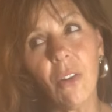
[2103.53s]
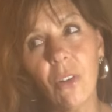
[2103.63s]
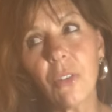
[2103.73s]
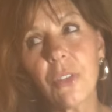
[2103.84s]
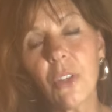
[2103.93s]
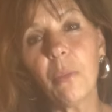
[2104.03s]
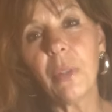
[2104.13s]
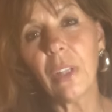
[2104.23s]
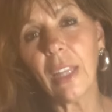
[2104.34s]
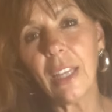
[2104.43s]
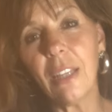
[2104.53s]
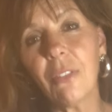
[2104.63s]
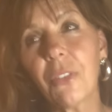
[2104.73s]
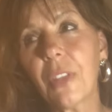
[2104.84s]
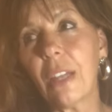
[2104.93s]
also
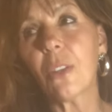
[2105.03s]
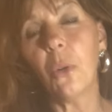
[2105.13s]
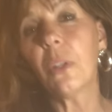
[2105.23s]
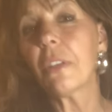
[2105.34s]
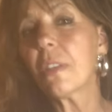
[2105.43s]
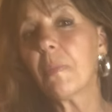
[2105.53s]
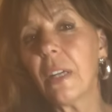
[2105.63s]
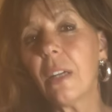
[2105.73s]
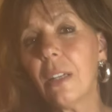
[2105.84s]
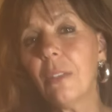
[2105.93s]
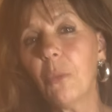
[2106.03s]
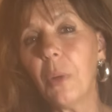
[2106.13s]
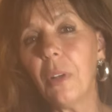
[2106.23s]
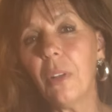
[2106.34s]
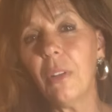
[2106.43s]
believe that the Holy Spirit
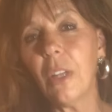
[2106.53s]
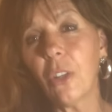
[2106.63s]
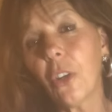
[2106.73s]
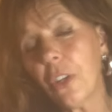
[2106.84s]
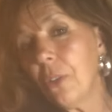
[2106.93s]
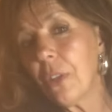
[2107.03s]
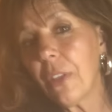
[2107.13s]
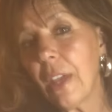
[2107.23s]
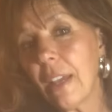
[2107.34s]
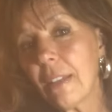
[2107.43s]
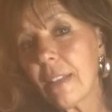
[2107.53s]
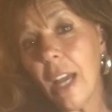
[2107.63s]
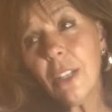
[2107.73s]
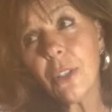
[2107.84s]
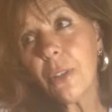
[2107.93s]
will alert you to things.
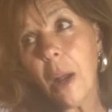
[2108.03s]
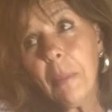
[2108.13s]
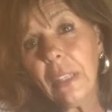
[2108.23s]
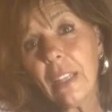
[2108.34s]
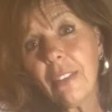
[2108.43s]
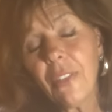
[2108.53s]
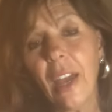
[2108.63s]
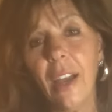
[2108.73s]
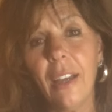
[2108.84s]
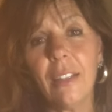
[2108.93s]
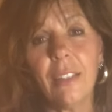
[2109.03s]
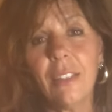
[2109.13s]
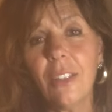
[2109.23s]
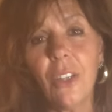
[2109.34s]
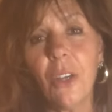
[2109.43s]
I do. I believe that,
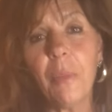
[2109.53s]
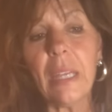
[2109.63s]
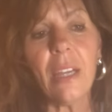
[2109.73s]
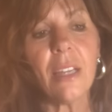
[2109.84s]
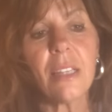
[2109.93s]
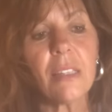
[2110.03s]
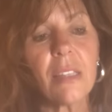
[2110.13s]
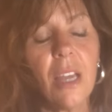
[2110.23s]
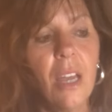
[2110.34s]
you know, because